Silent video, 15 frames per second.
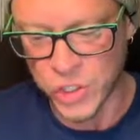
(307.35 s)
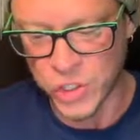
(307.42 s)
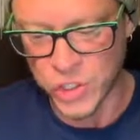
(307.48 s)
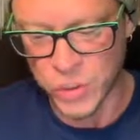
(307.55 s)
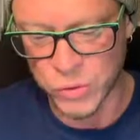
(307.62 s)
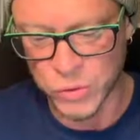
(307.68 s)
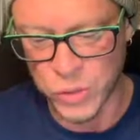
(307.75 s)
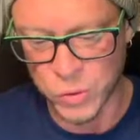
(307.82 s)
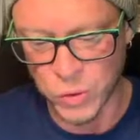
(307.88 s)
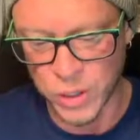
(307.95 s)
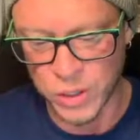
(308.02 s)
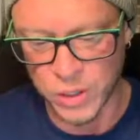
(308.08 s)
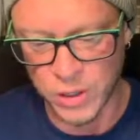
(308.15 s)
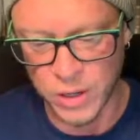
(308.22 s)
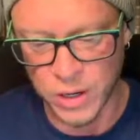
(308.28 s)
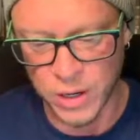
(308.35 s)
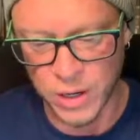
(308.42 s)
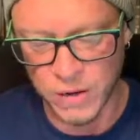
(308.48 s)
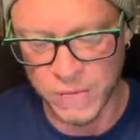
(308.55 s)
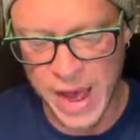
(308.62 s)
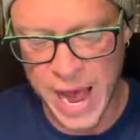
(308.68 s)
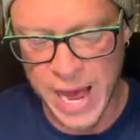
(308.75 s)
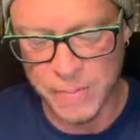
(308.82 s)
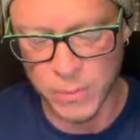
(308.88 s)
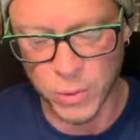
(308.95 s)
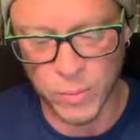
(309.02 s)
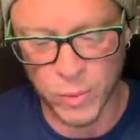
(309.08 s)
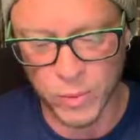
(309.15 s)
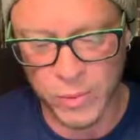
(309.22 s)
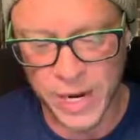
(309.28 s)
Jews were of
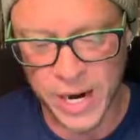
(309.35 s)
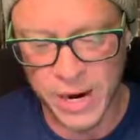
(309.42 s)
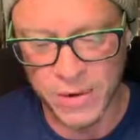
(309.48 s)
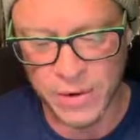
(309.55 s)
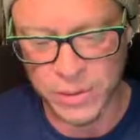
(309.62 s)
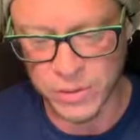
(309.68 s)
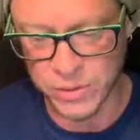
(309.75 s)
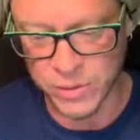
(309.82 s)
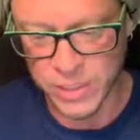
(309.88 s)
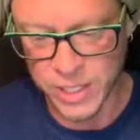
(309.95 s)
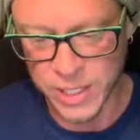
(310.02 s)
admirable character.